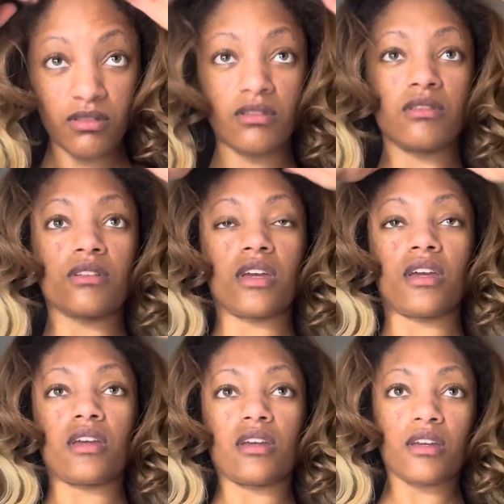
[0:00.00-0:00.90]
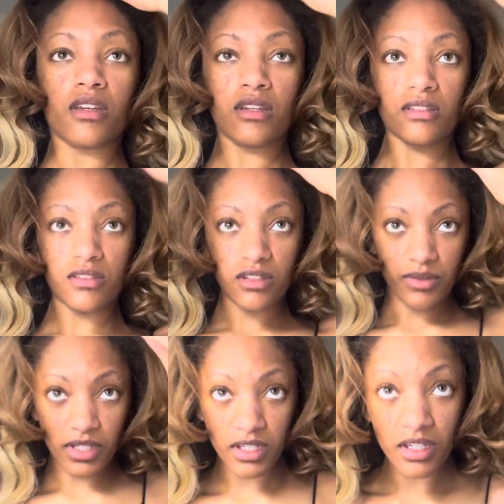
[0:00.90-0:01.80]
Okay, so
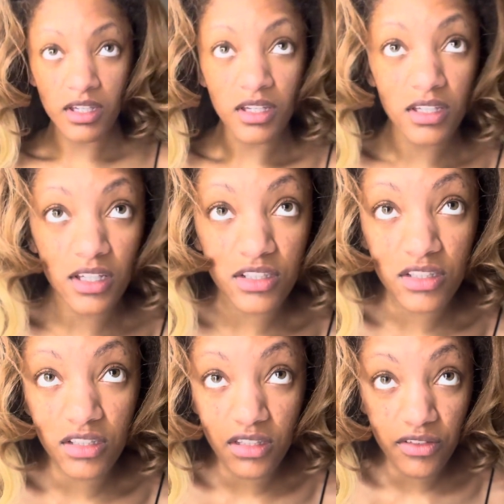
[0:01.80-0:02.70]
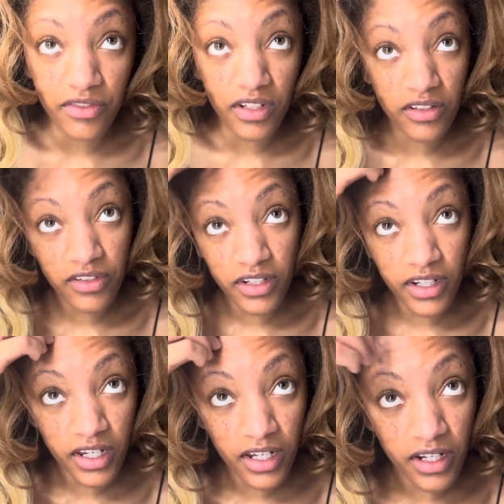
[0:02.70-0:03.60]
anyway, yeah, she took the front of her
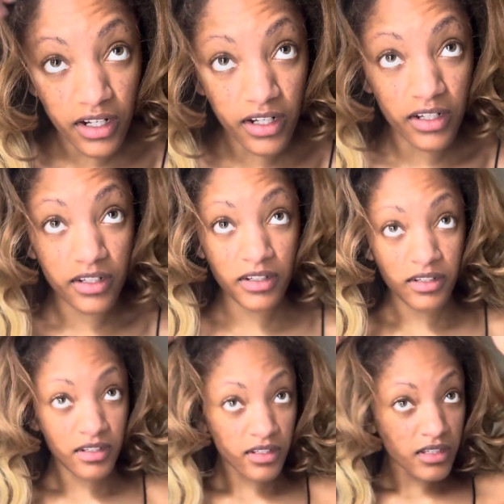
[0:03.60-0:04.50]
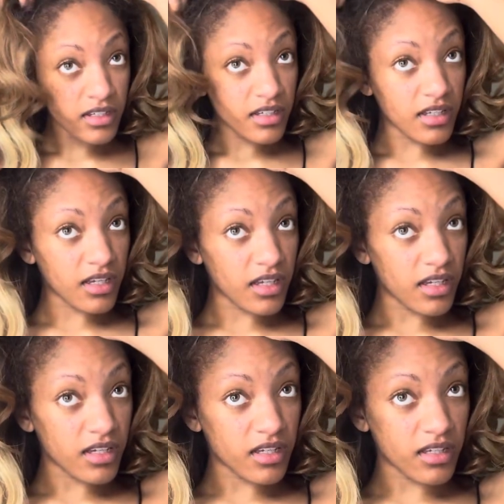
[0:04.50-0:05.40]
hair
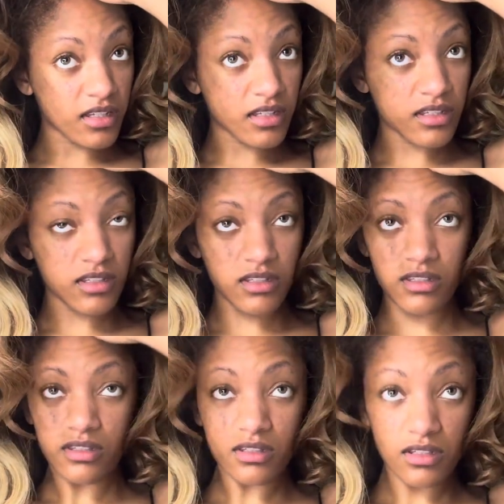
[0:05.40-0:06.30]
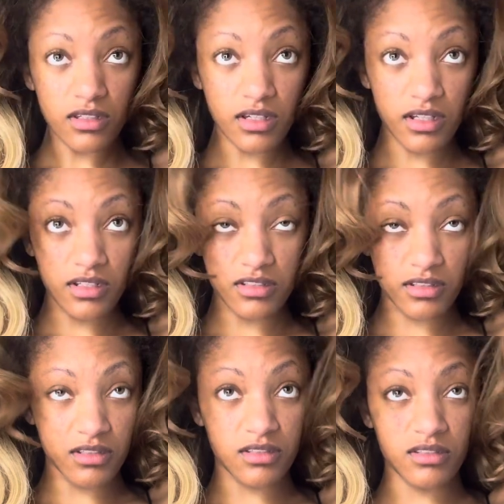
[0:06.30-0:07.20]
and kind of
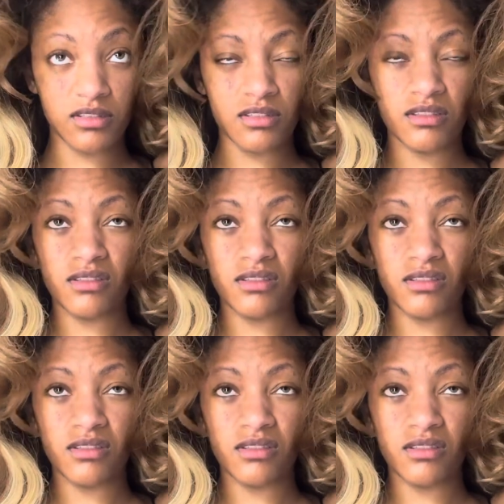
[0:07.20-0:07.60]
just